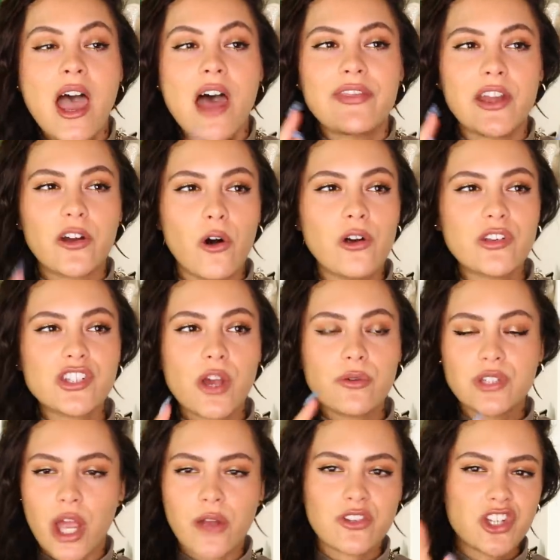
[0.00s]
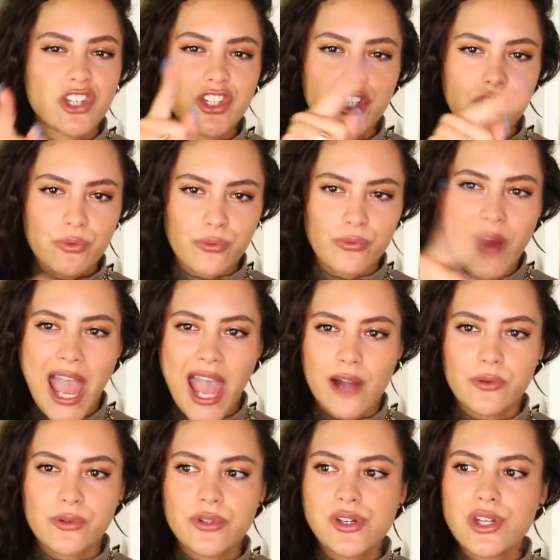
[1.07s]
They also don't just do
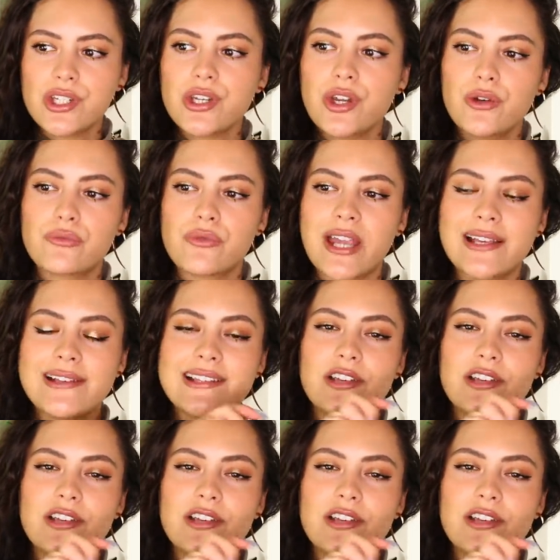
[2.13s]
round rings,